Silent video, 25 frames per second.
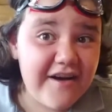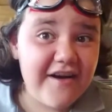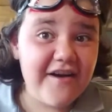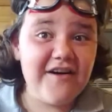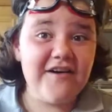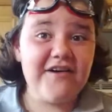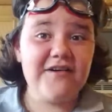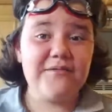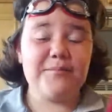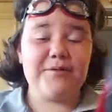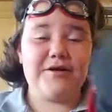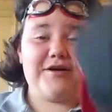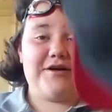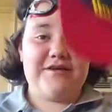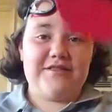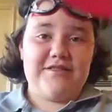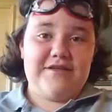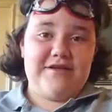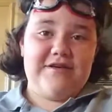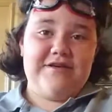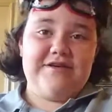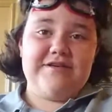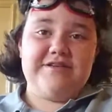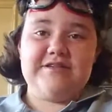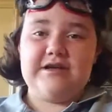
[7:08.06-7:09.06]
oh my god, that
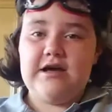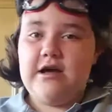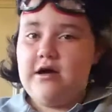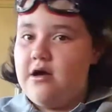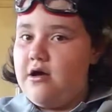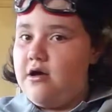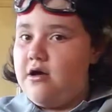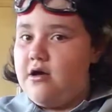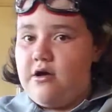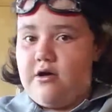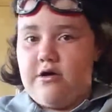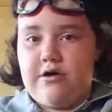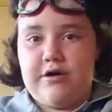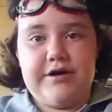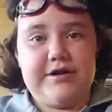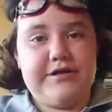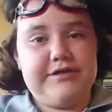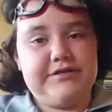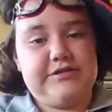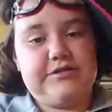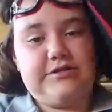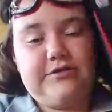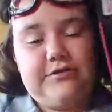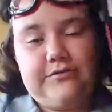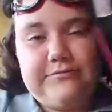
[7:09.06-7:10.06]
hurts. Okay,
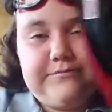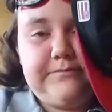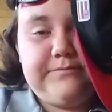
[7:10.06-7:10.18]
so